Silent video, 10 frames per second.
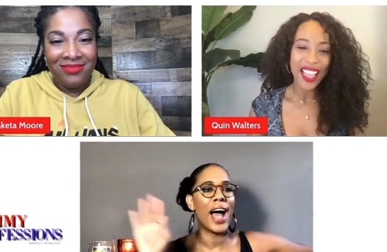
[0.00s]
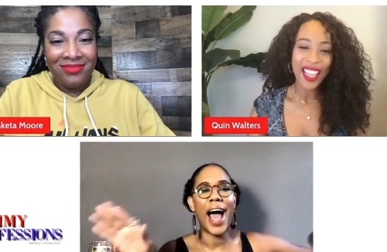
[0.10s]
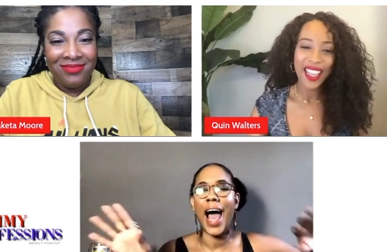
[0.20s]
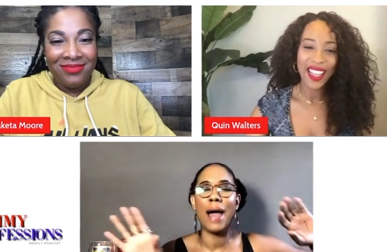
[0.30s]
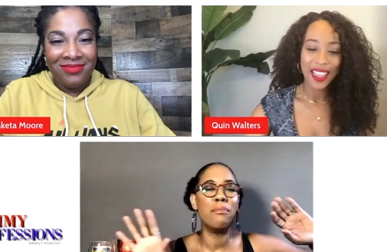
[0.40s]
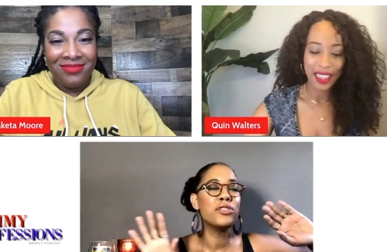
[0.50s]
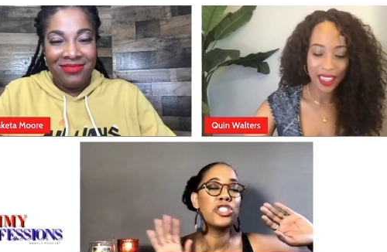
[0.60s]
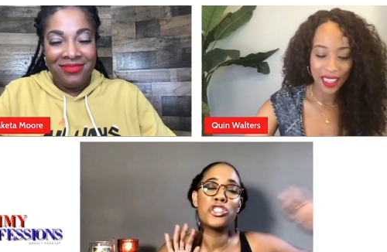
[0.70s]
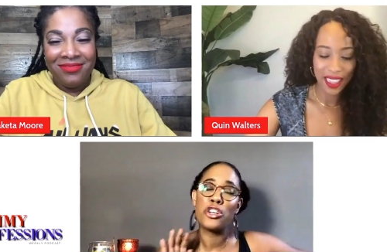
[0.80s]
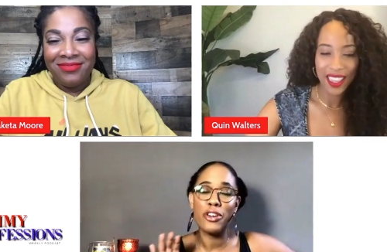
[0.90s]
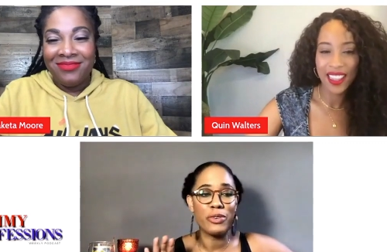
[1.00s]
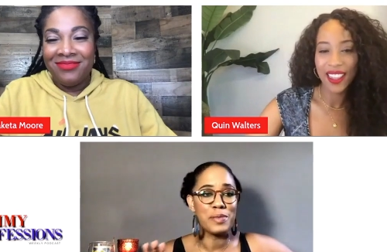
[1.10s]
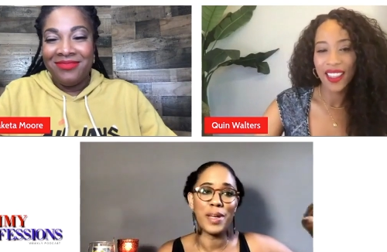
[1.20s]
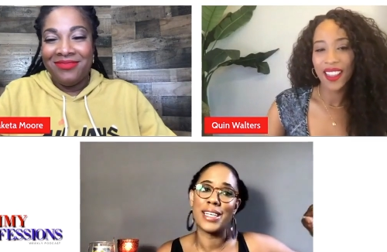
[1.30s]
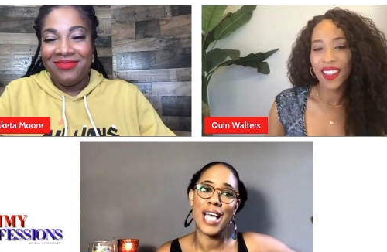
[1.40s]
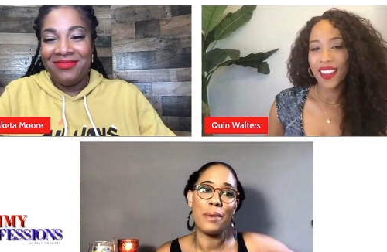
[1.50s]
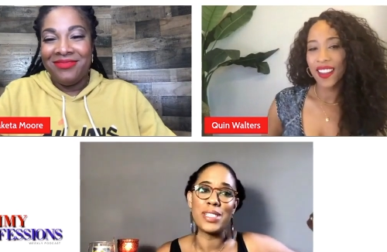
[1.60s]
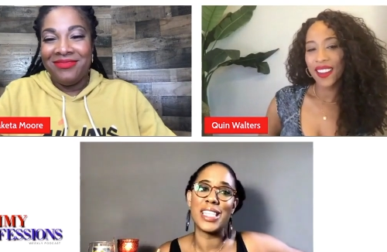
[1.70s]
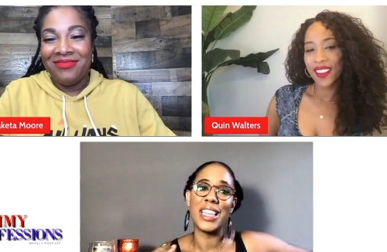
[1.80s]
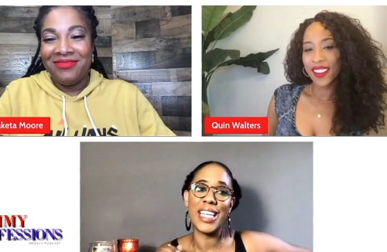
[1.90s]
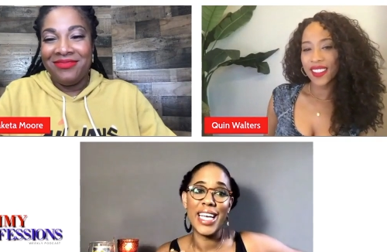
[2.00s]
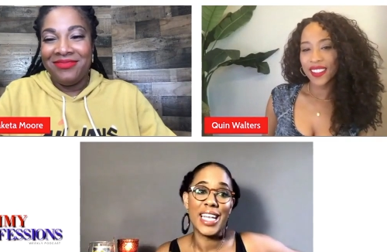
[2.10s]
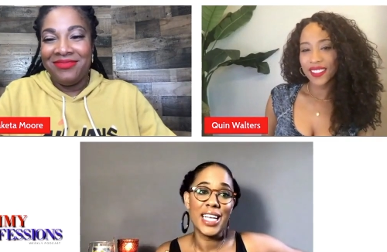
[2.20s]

Speaker 1: I'm sure it was because I was lit,